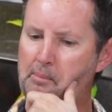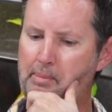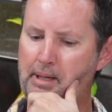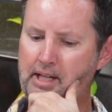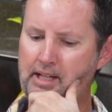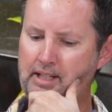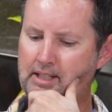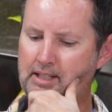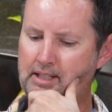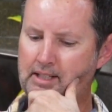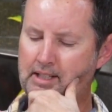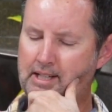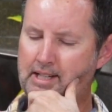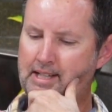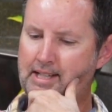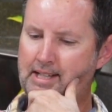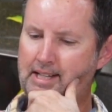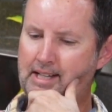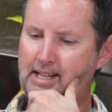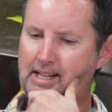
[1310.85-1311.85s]
But
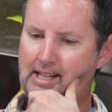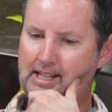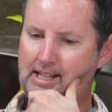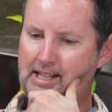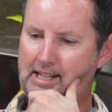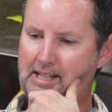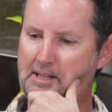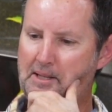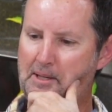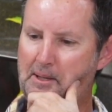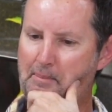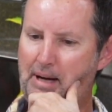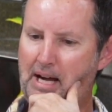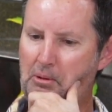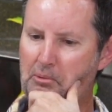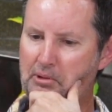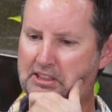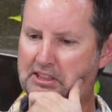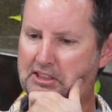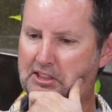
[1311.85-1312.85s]
um,
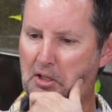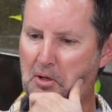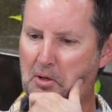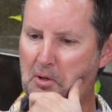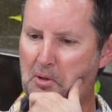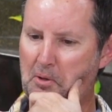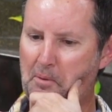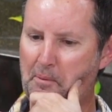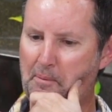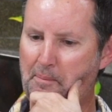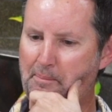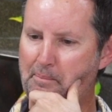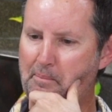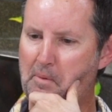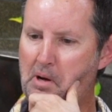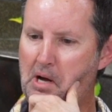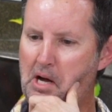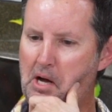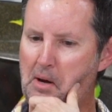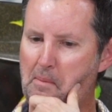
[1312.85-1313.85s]
I was so
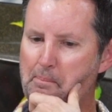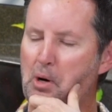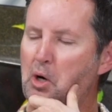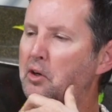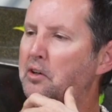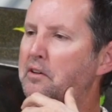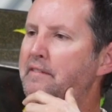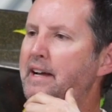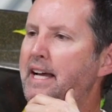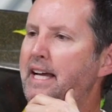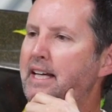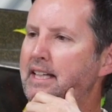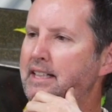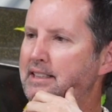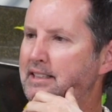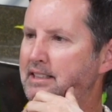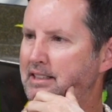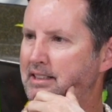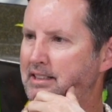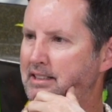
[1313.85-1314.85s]
motivated,